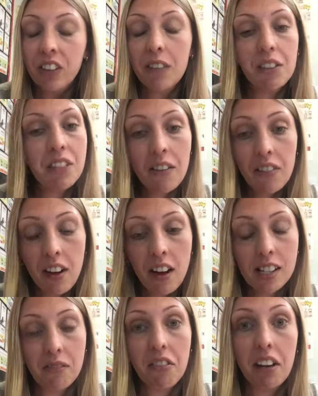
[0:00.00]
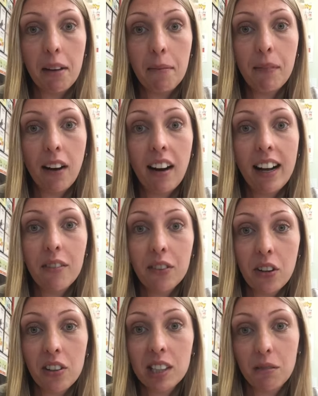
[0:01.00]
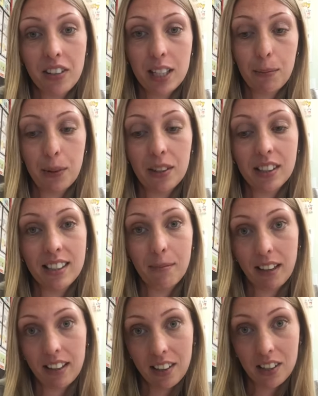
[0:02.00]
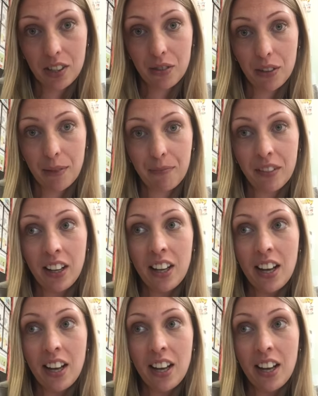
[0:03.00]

If you've never heard of him, I have got some of his books in my classroom.